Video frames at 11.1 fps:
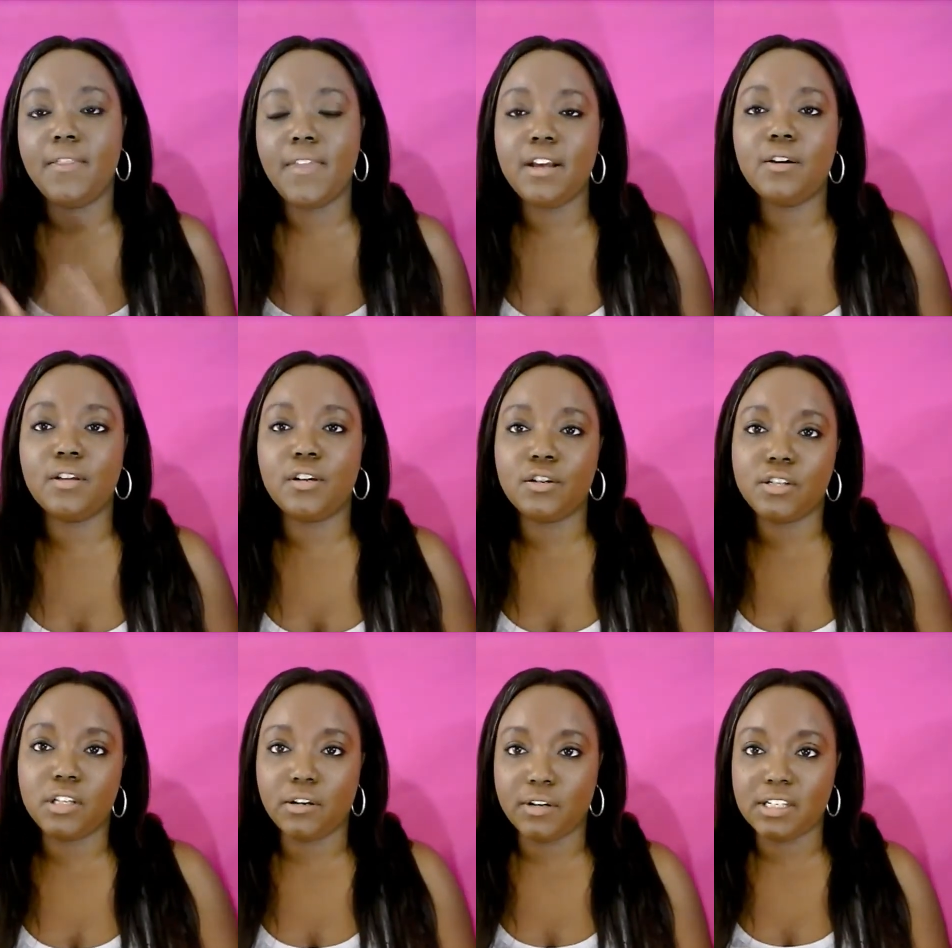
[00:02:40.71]
they know that you're
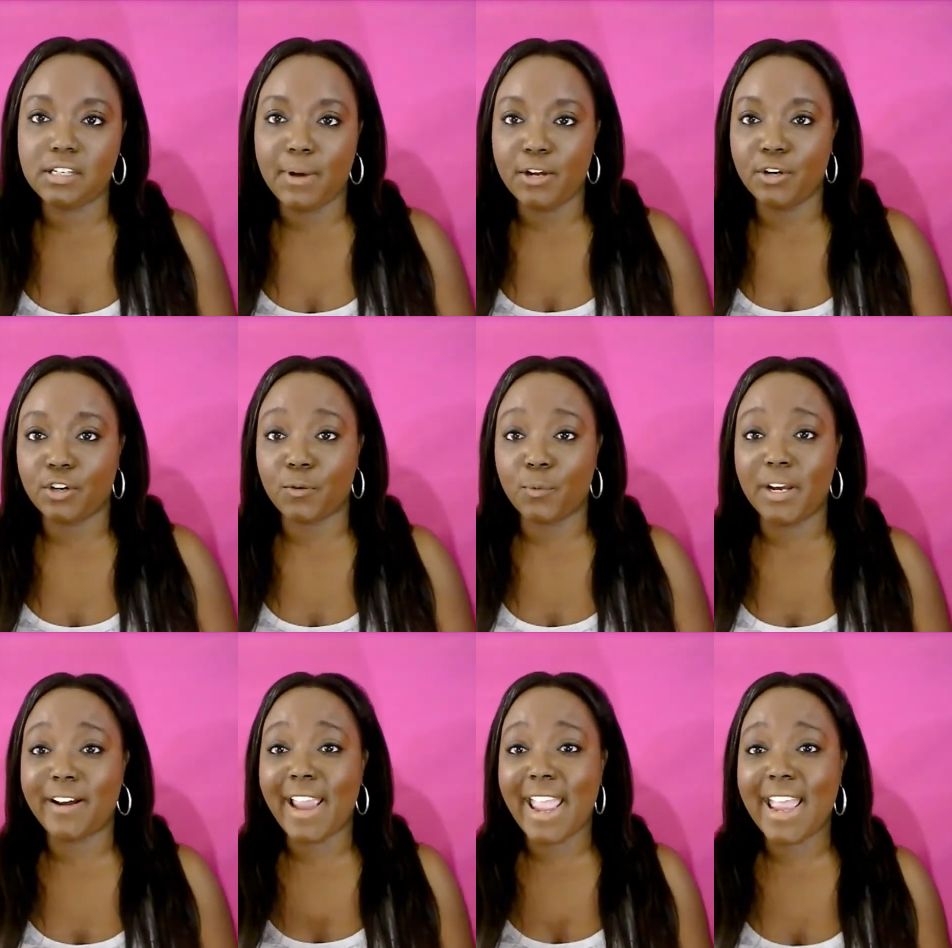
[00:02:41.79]
serious about your
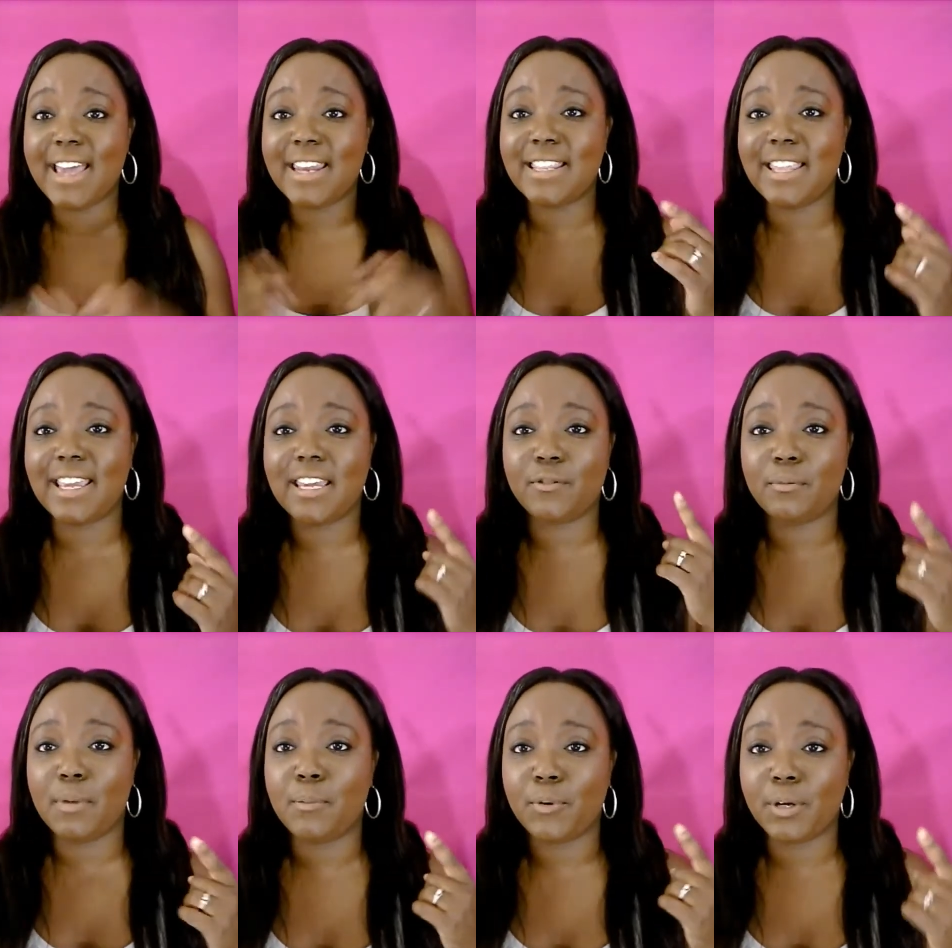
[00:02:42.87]
career and they can
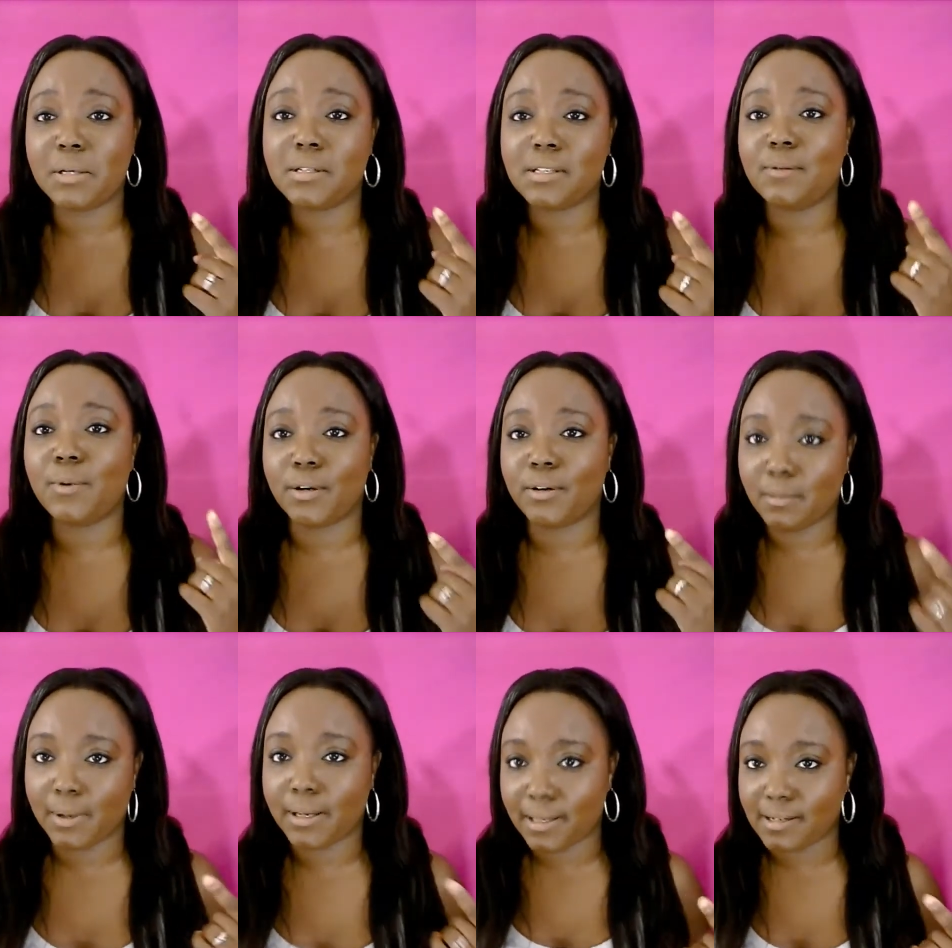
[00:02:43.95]
remember easily what your
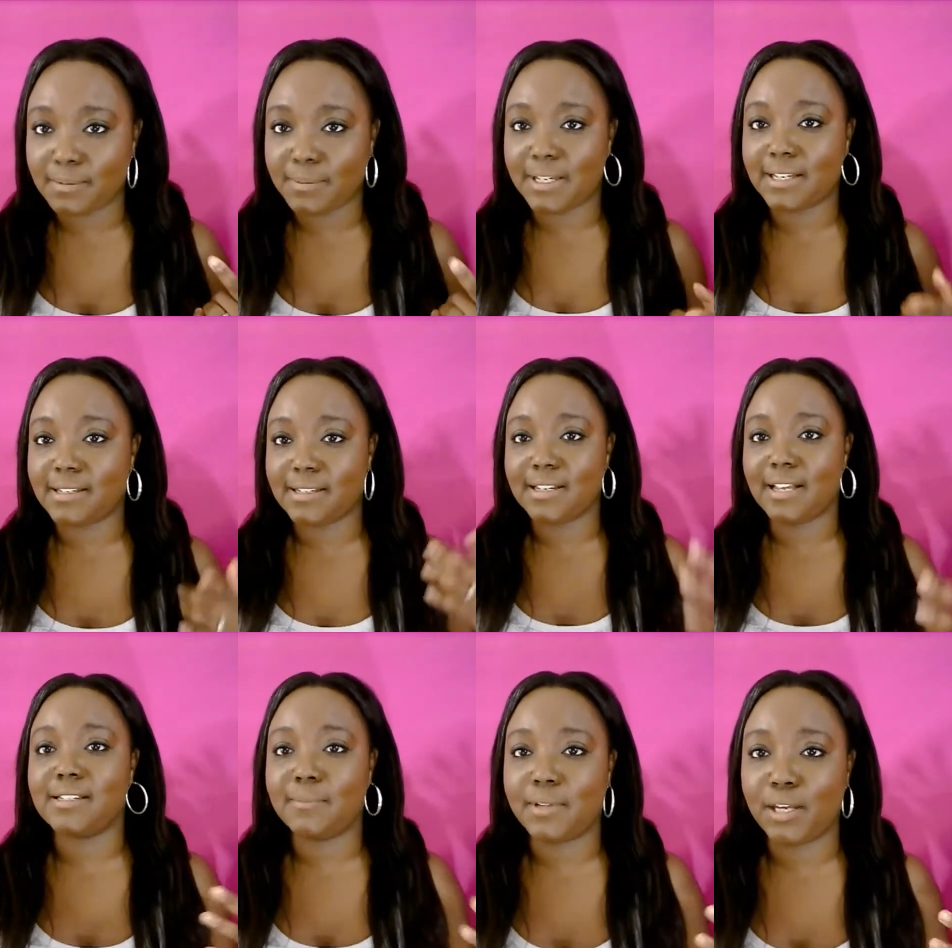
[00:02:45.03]
email is because it's
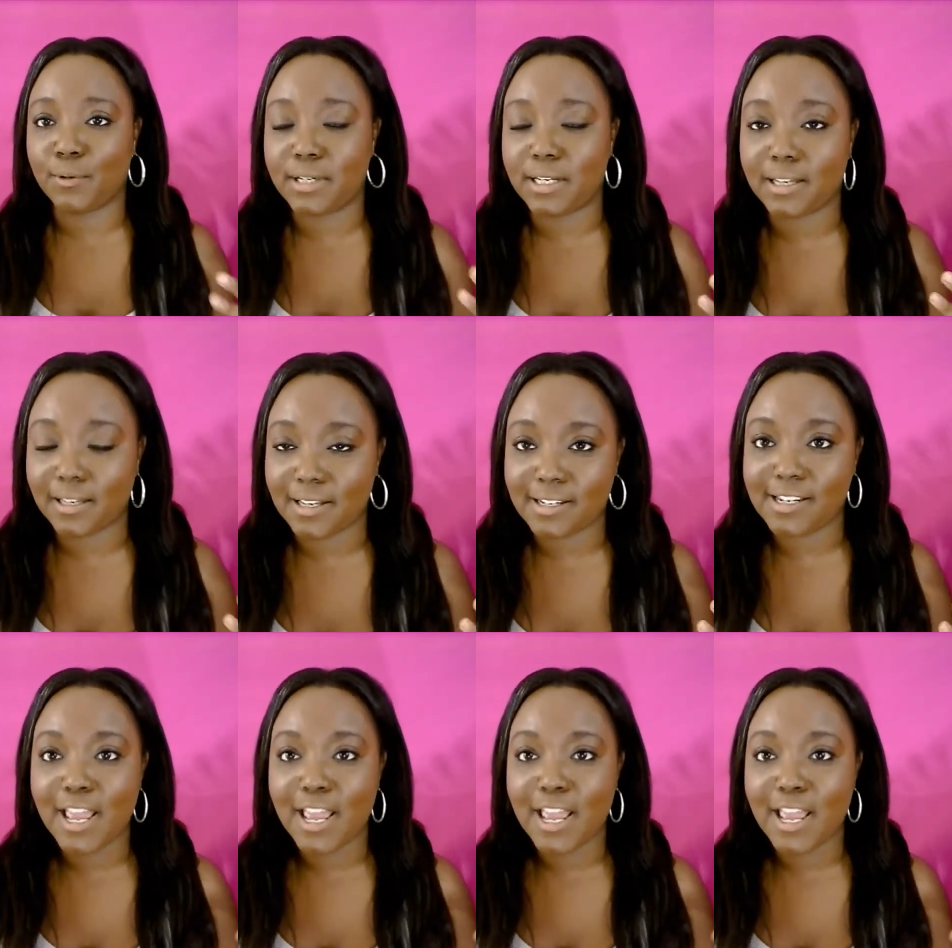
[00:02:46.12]
not something ridiculous.